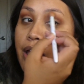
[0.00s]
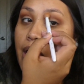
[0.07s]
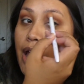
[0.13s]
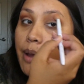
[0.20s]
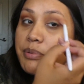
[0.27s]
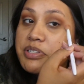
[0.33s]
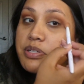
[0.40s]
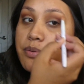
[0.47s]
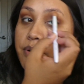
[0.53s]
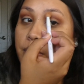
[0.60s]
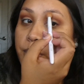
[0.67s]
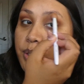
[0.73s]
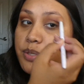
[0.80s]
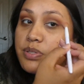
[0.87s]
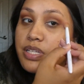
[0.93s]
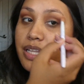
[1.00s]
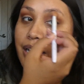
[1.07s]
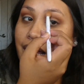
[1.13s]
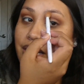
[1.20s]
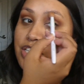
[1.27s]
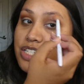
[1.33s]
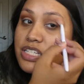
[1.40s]
I'm just going to be using
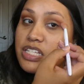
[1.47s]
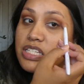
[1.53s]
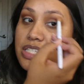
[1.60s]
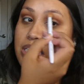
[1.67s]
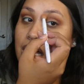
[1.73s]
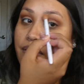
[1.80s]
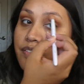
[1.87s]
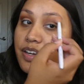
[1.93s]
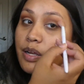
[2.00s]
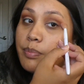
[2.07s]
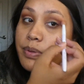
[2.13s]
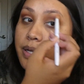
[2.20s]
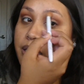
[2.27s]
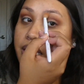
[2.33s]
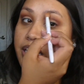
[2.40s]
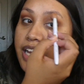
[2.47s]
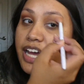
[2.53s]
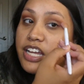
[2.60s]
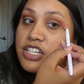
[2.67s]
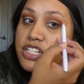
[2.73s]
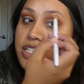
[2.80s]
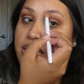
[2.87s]
that just to soften up any
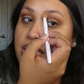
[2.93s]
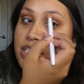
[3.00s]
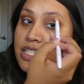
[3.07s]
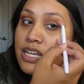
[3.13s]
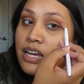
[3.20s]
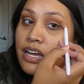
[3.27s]
edges.